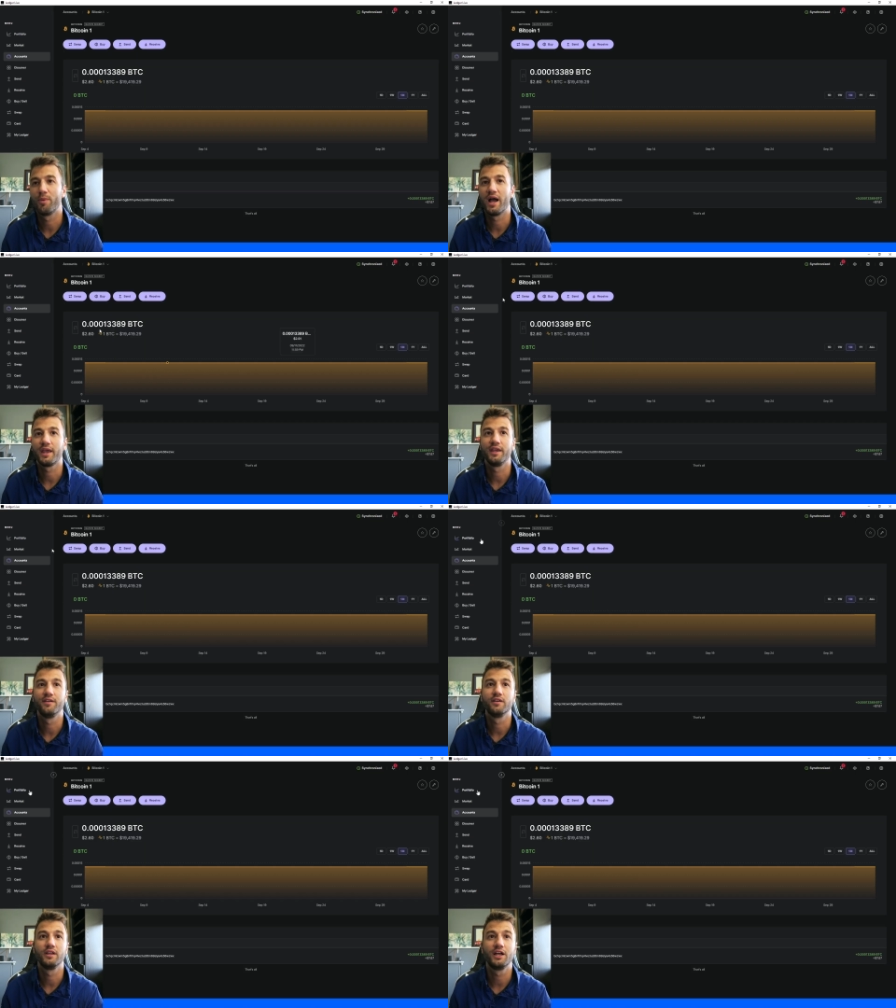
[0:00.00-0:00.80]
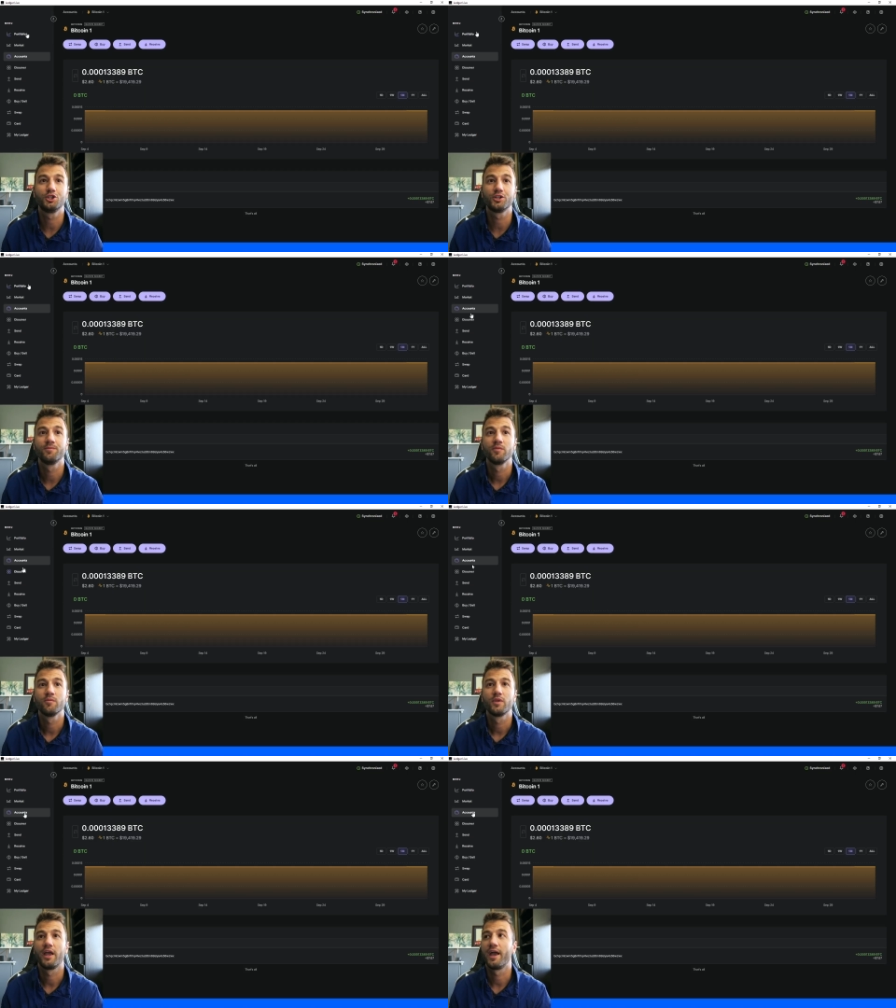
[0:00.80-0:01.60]
go back into Ledger
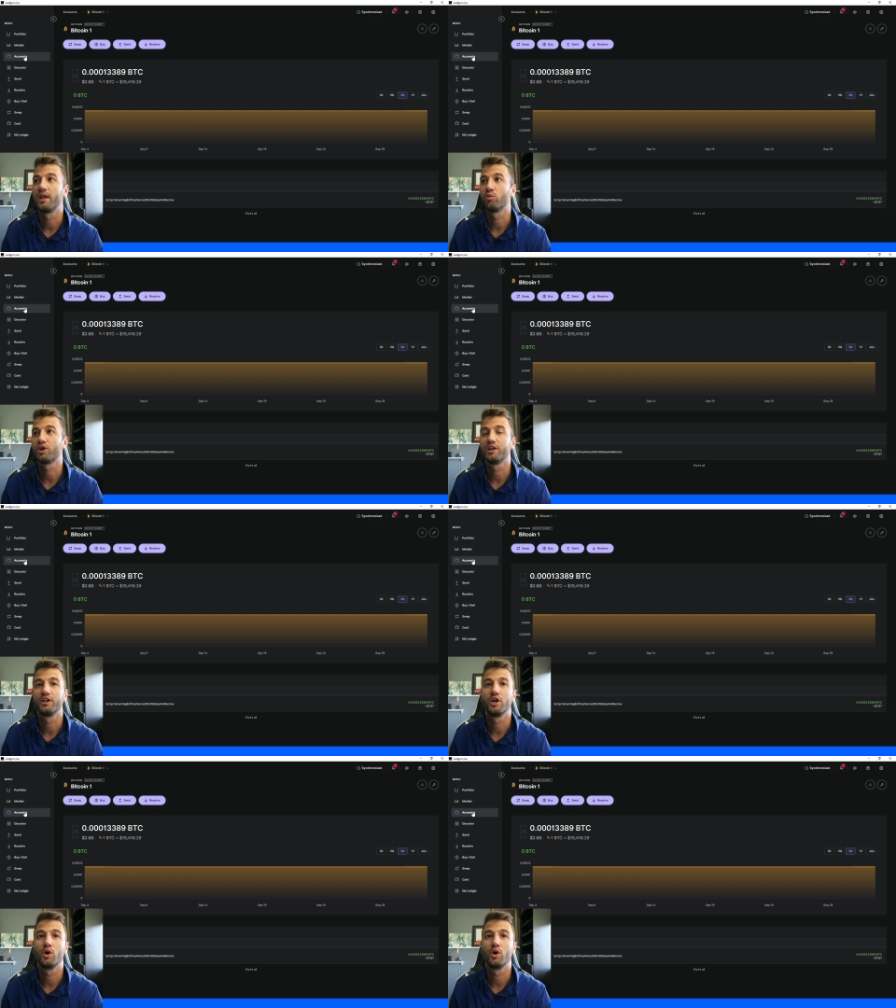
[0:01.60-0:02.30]
and we're going to